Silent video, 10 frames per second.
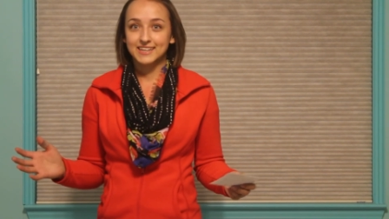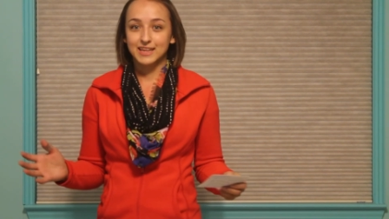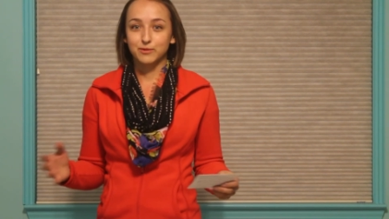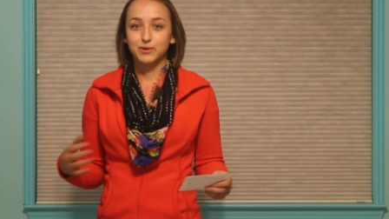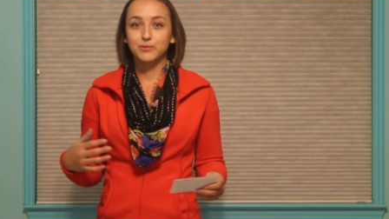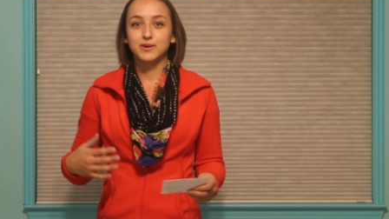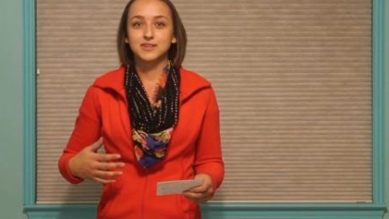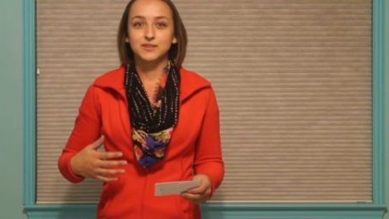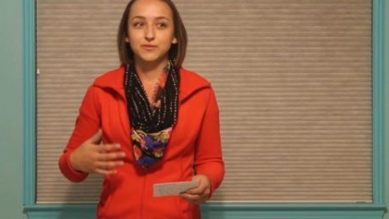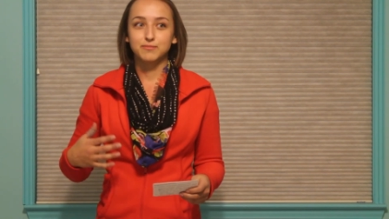Like, we want
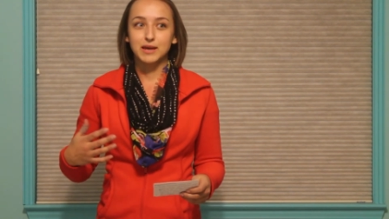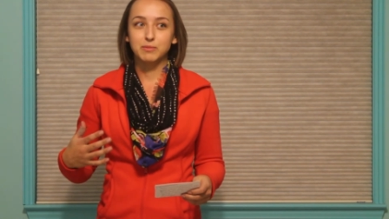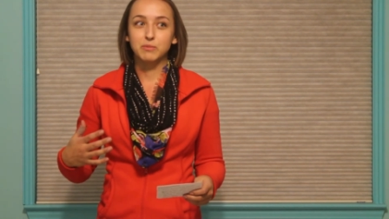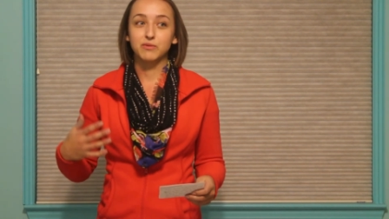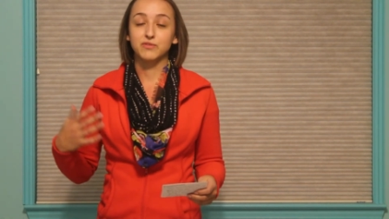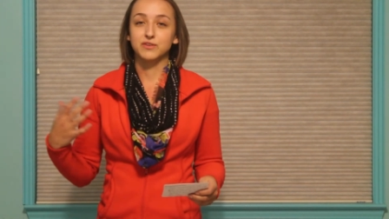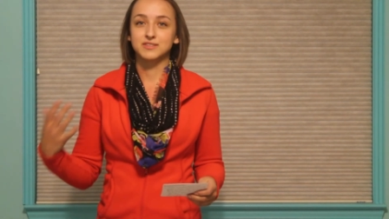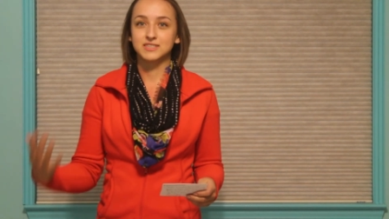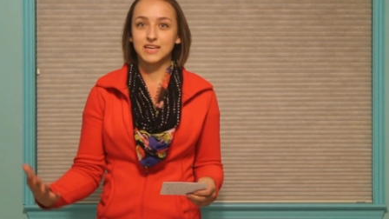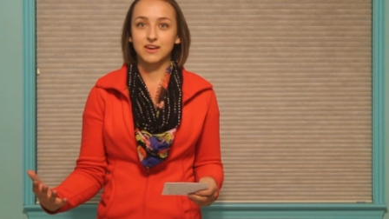to make people feel
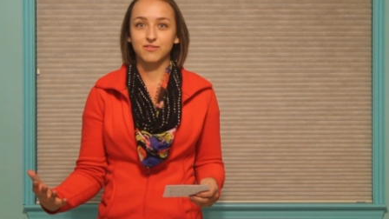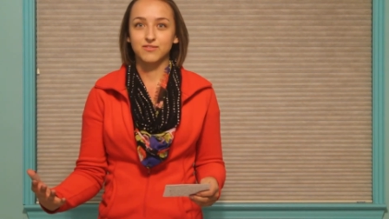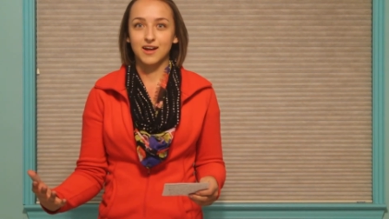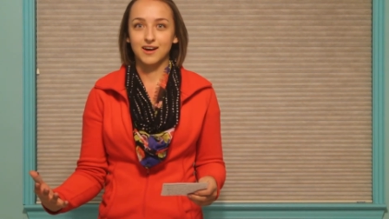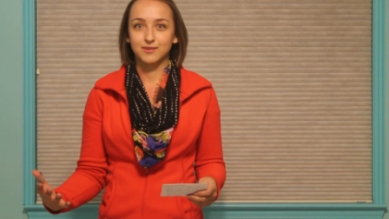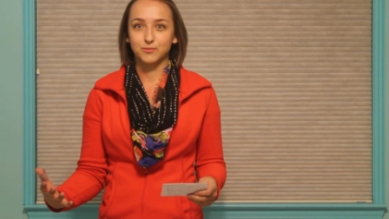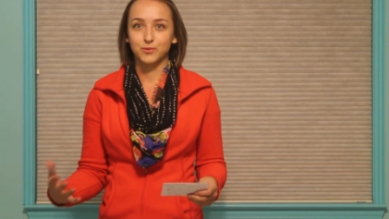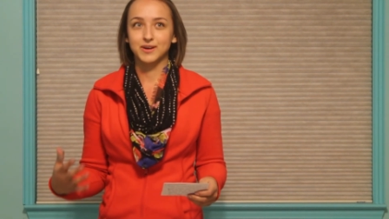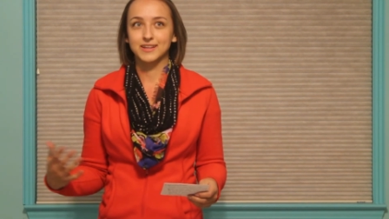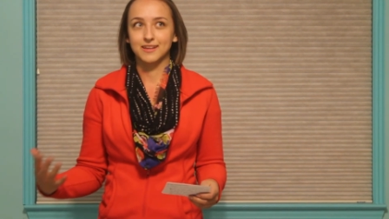safe, not
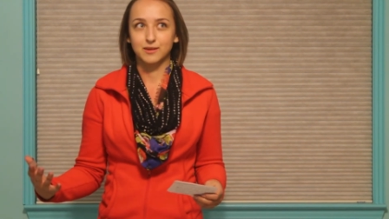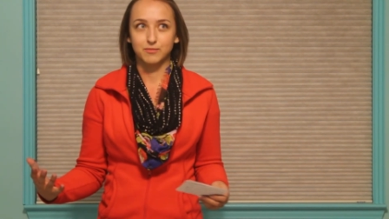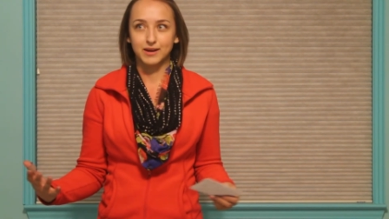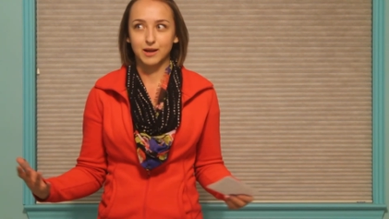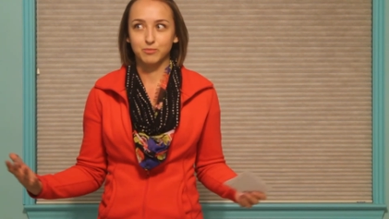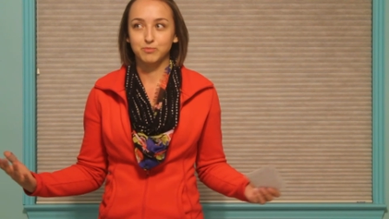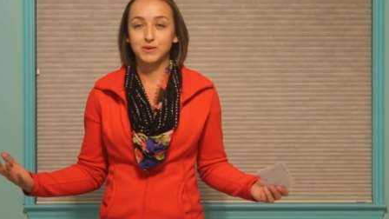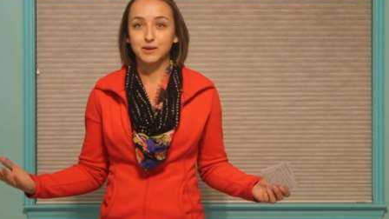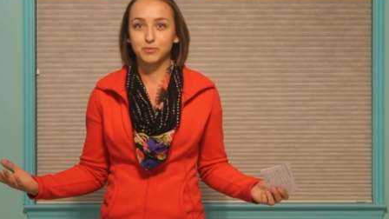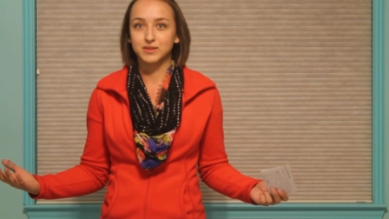worry that there might not
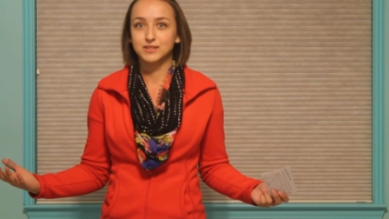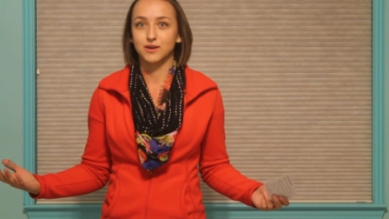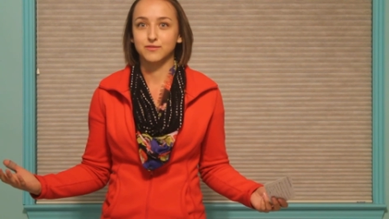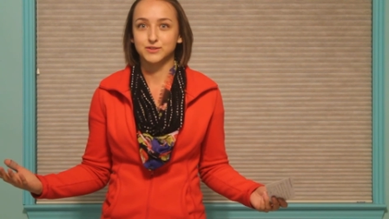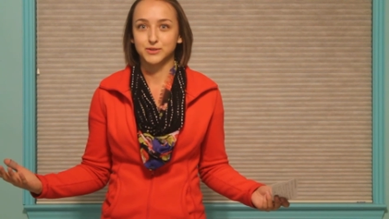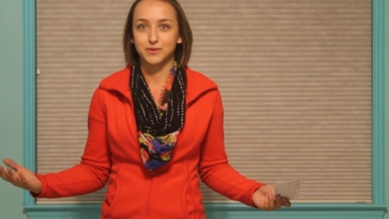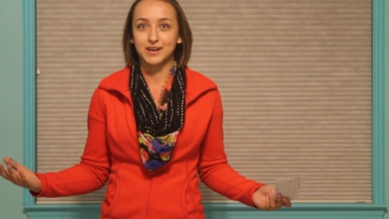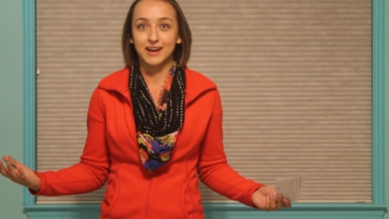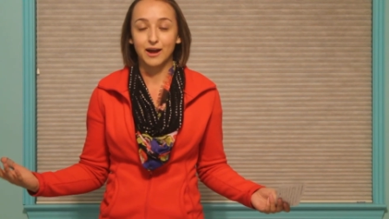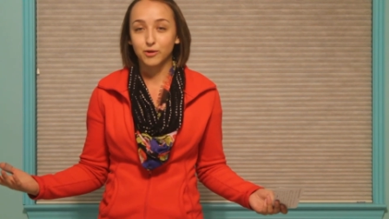be a police officer ready
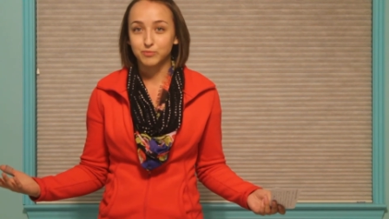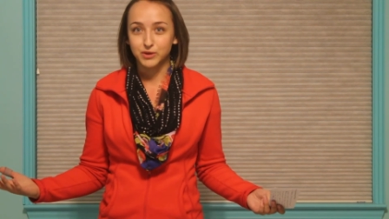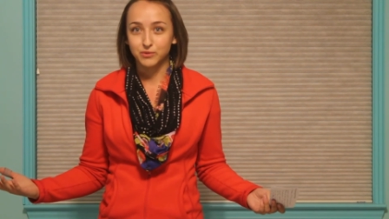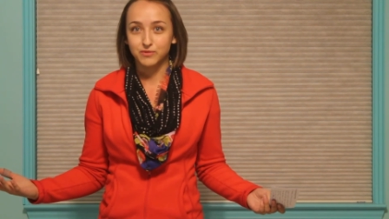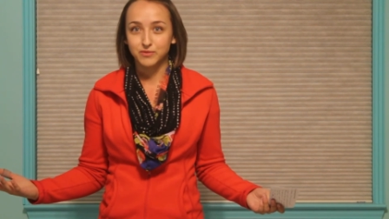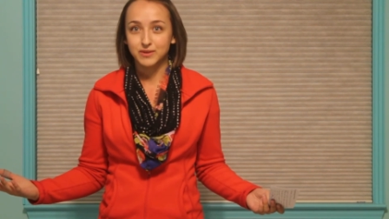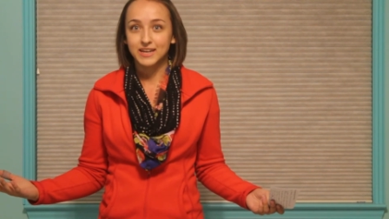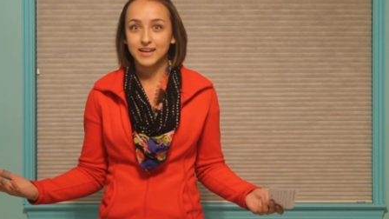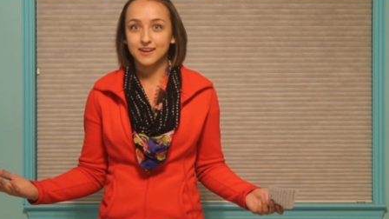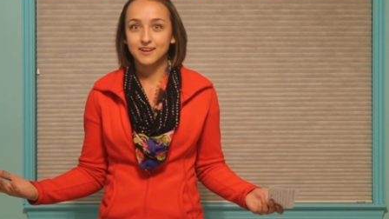to help you if you
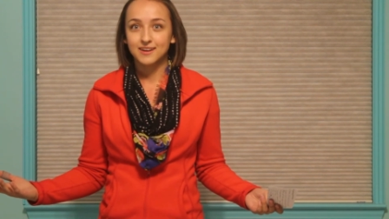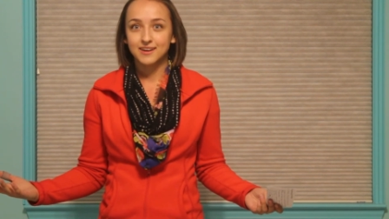need it.